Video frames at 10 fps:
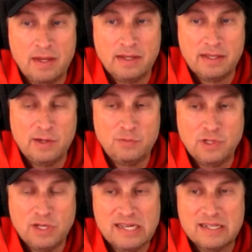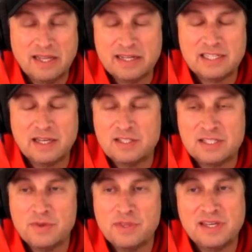Yeah, if you look at
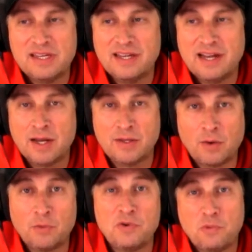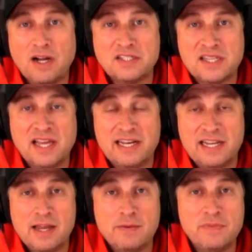some of I rewatched that
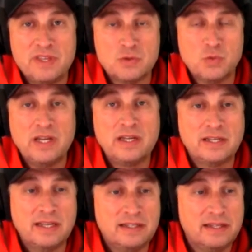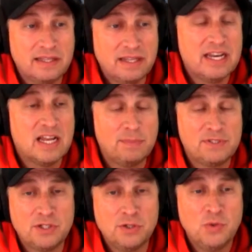game this week and leading up
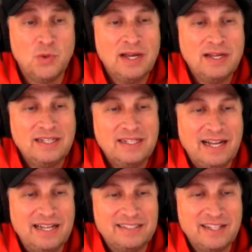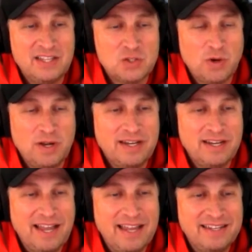to this
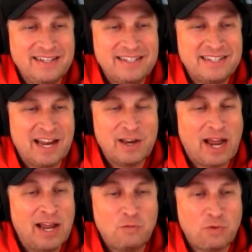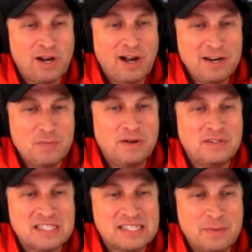one, and I had forgotten
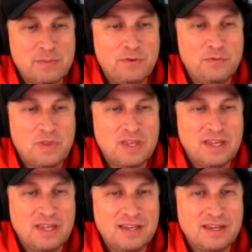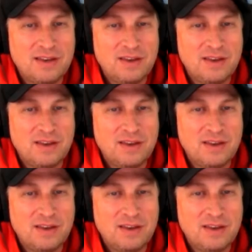about some of the